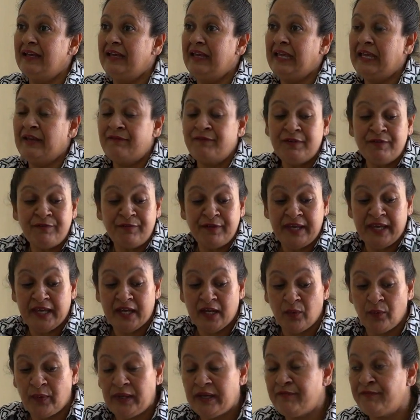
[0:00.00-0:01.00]
If your
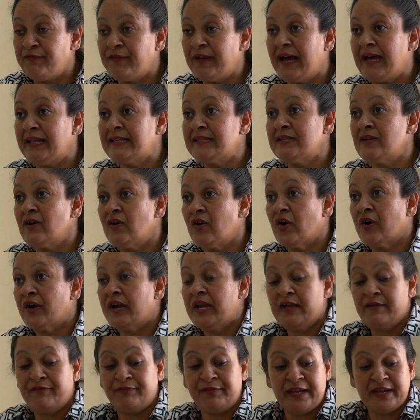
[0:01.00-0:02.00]
vehicle wheel flat
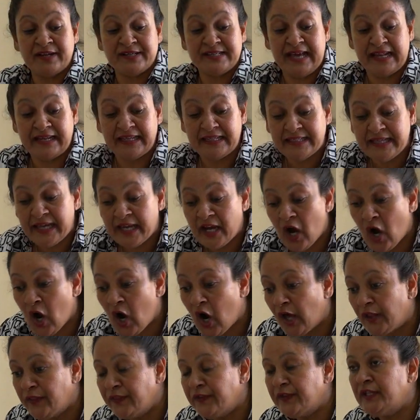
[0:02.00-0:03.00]
or if there's anything
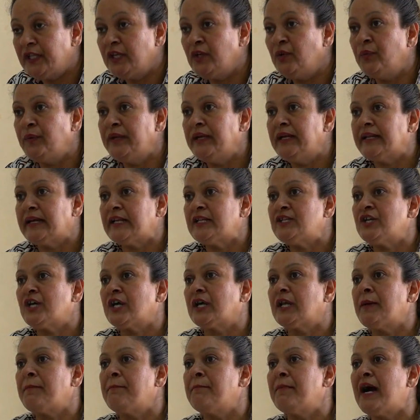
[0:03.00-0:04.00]
under the wheel that you're
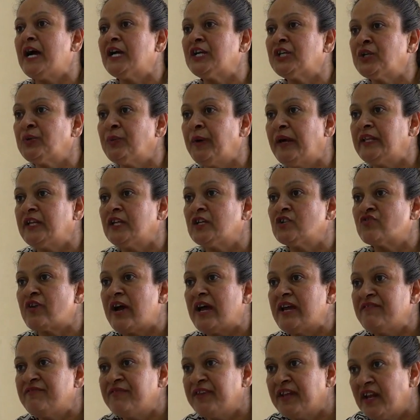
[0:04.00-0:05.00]
going to mash when you're
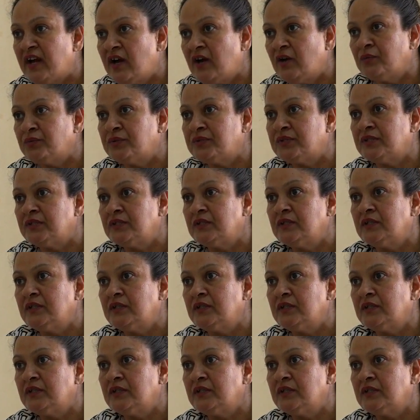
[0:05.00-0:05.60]
driving out.